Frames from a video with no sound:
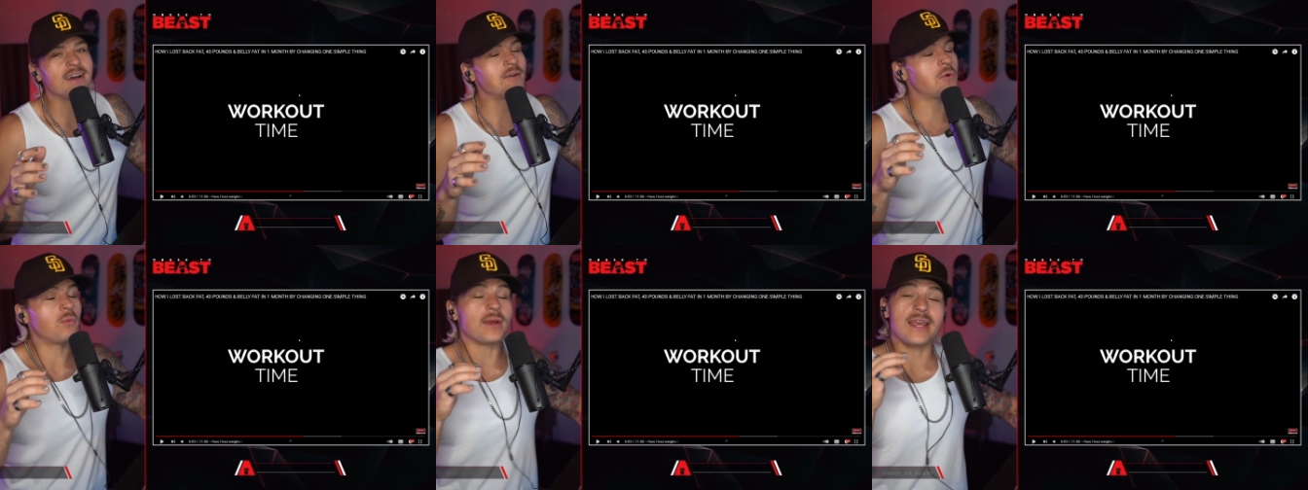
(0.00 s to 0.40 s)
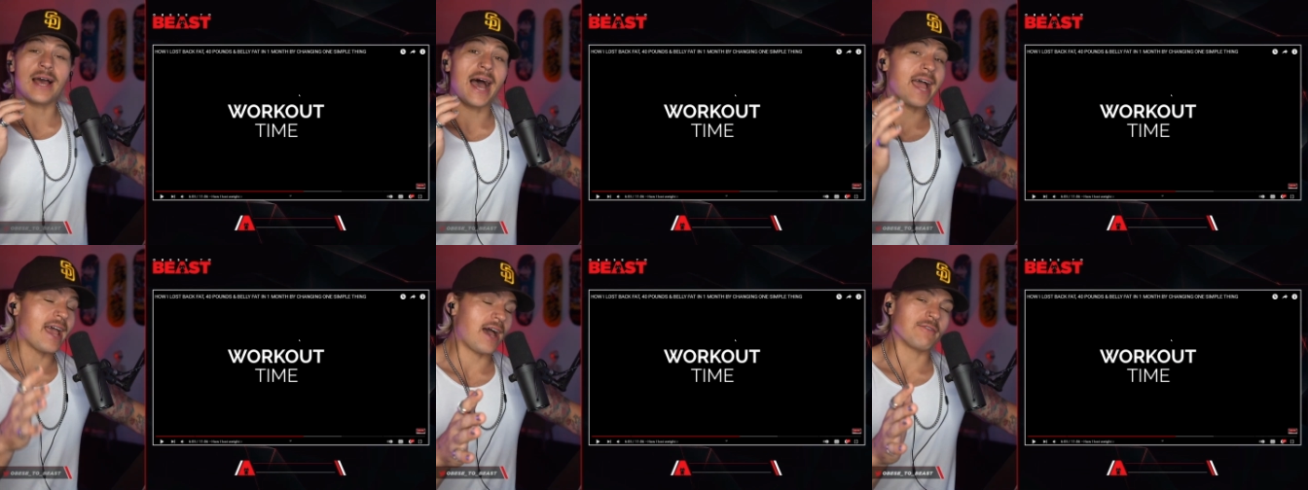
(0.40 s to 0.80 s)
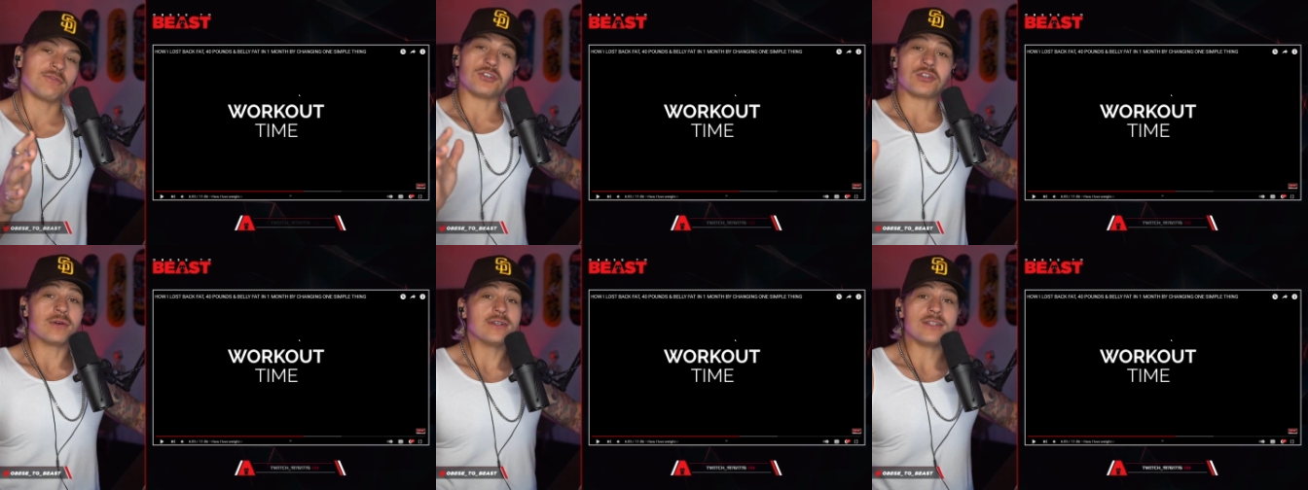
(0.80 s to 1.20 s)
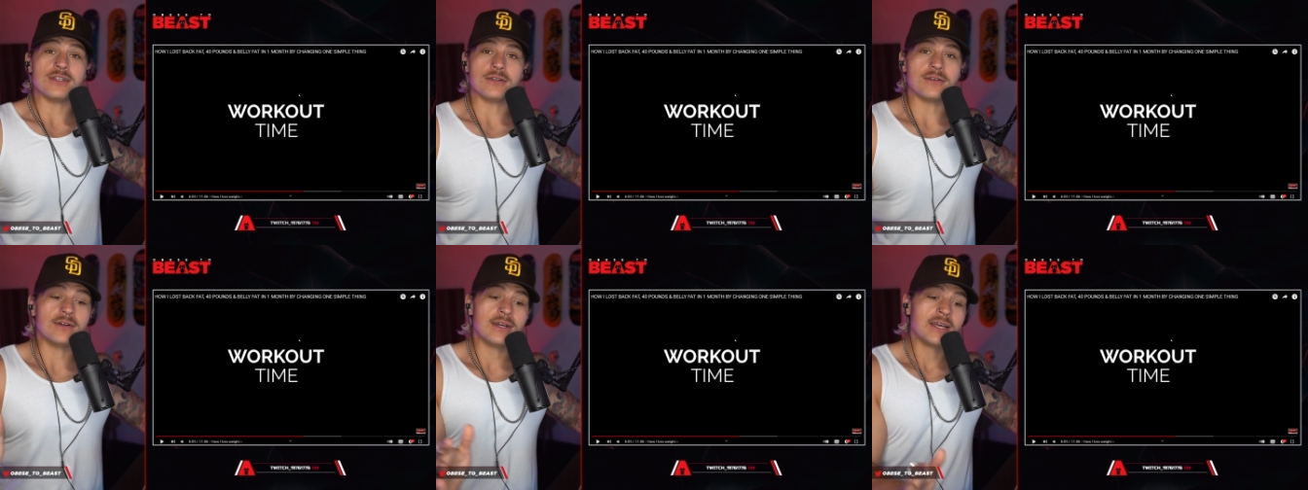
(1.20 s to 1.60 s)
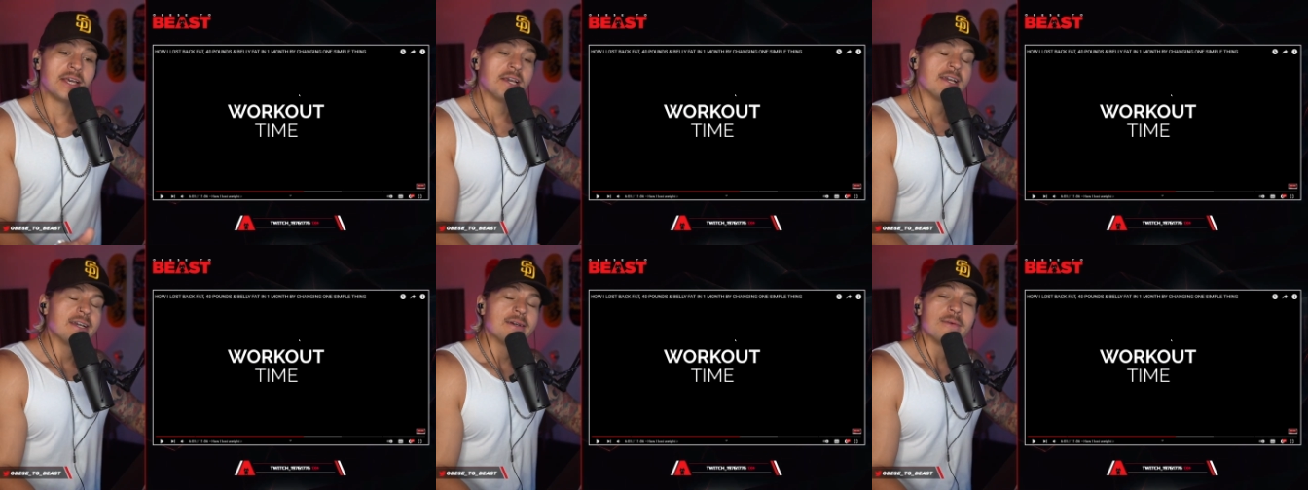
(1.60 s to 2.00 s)
We I have to show it to you.
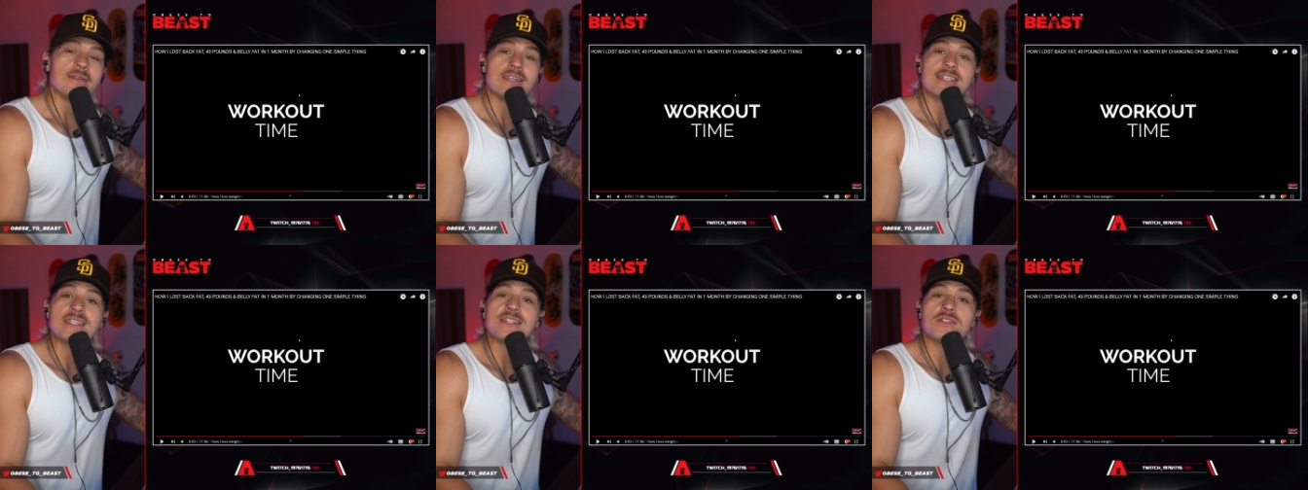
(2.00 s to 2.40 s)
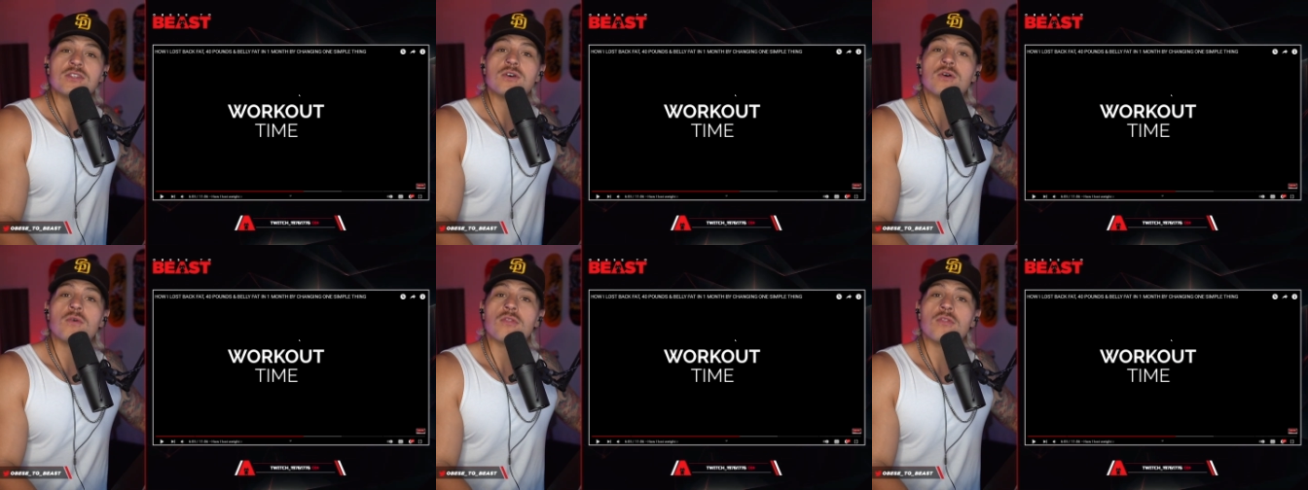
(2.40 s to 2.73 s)
This is the